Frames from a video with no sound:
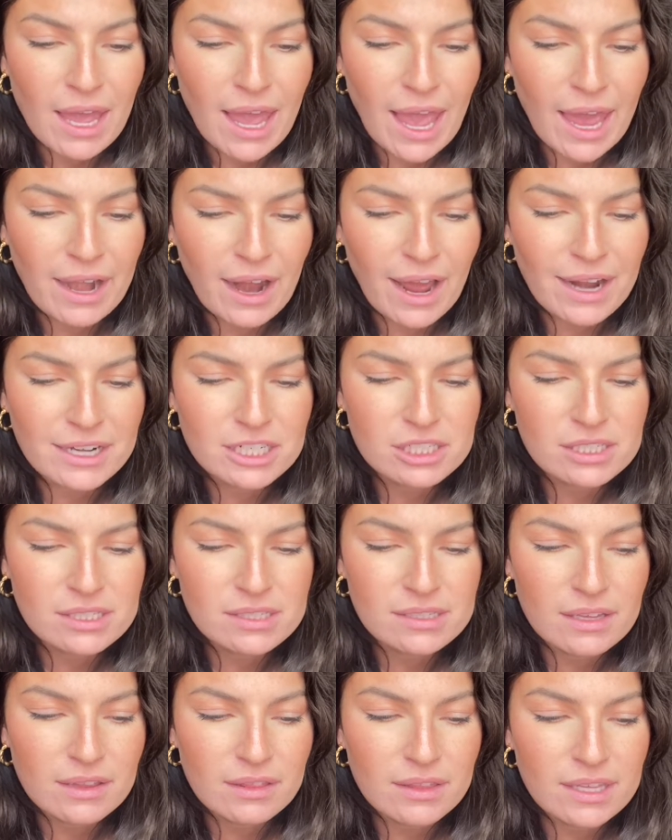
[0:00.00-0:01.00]
And
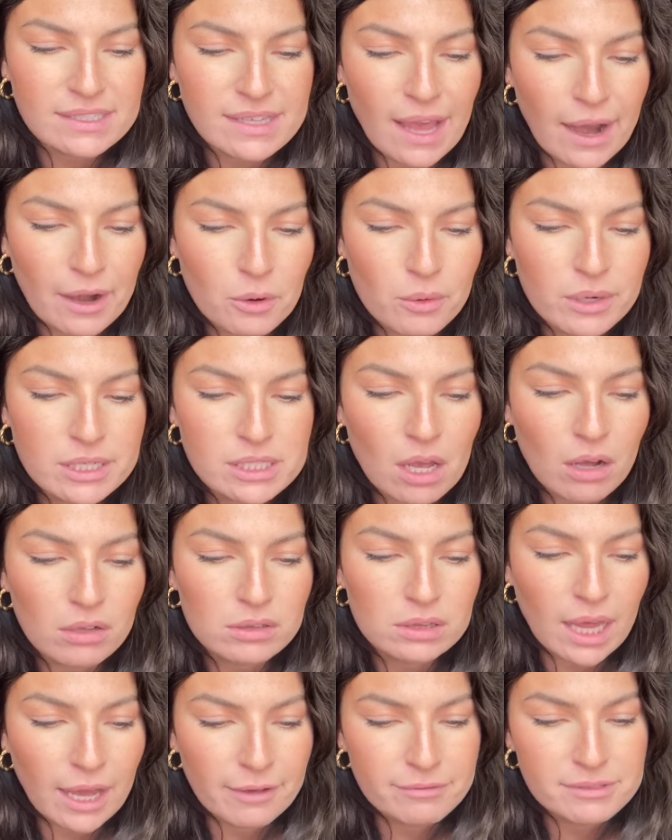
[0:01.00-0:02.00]
this category is called
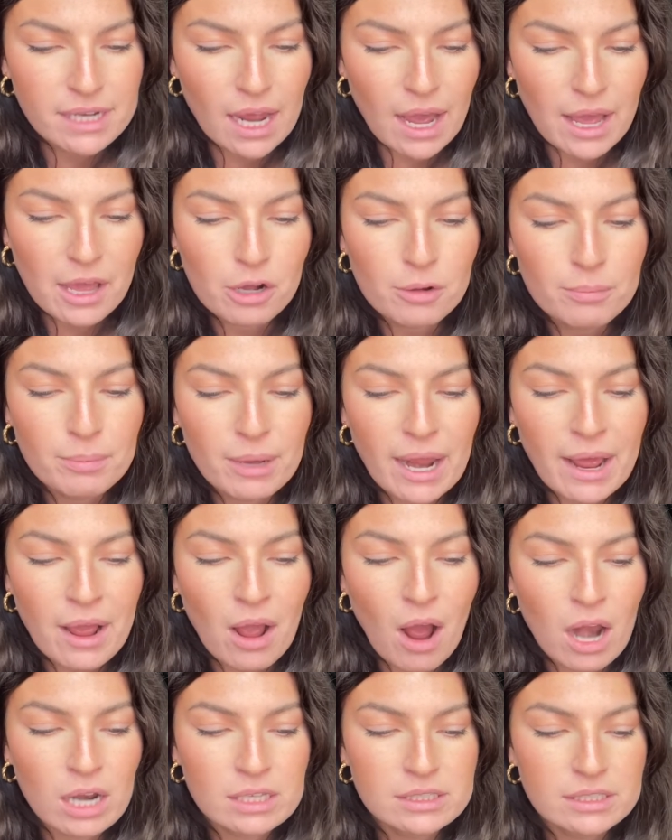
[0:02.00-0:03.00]
lifestyle, but I
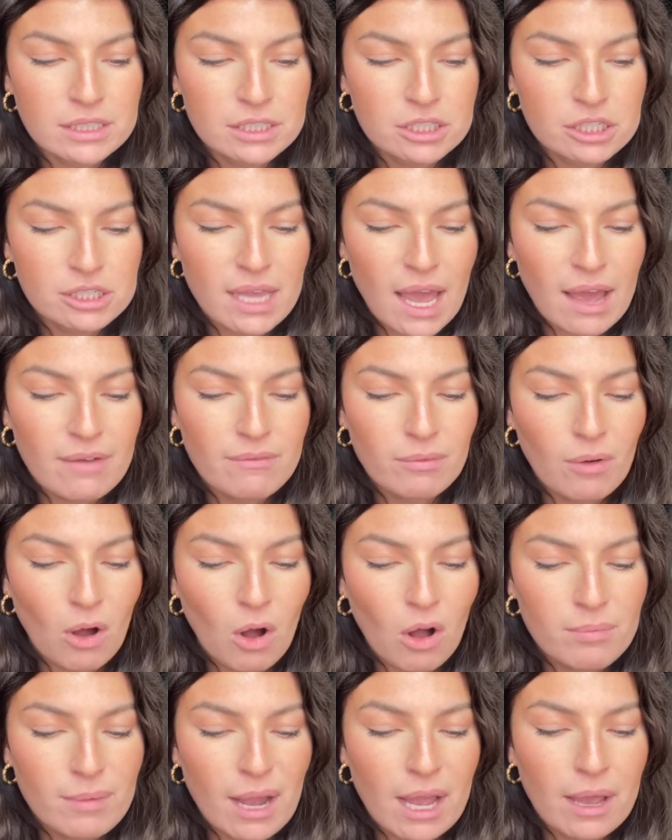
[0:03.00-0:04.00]
honestly just have
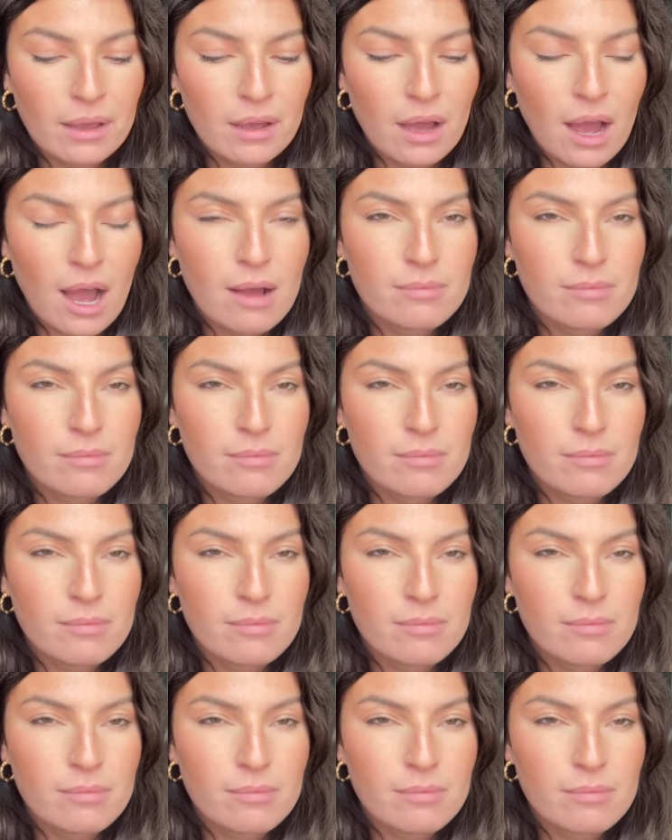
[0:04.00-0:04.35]
all my